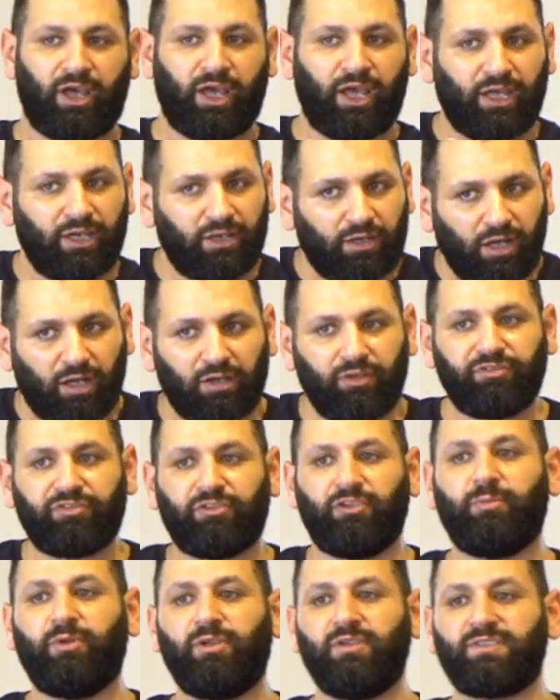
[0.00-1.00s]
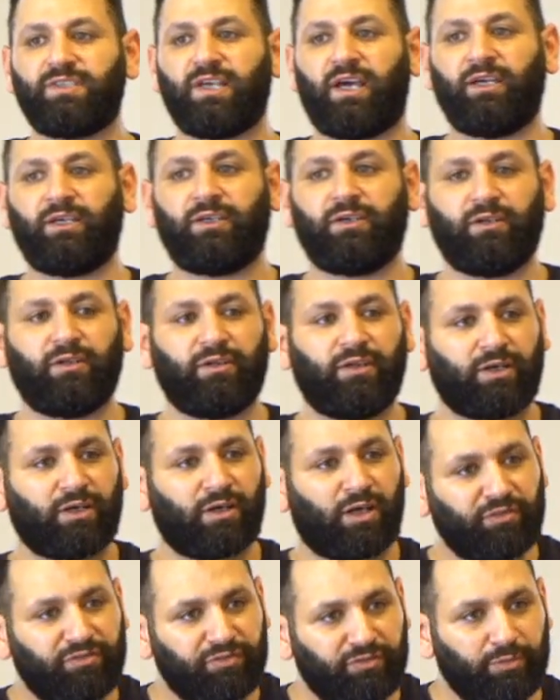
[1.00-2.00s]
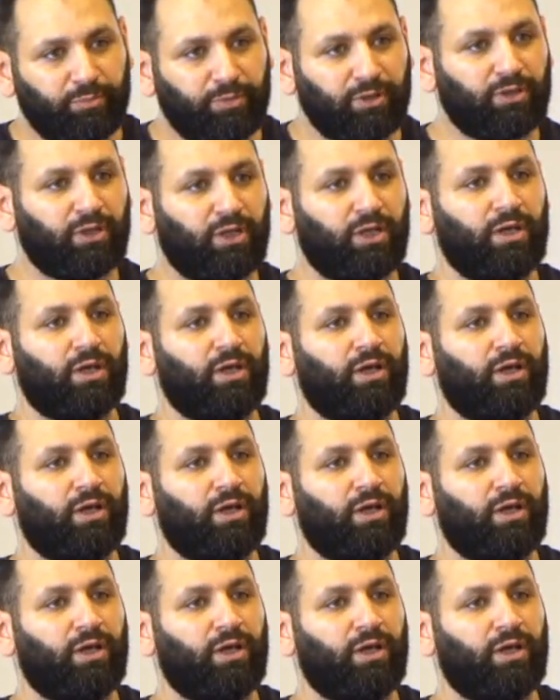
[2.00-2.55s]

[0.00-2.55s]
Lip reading: a comfortable cycle, the comfortable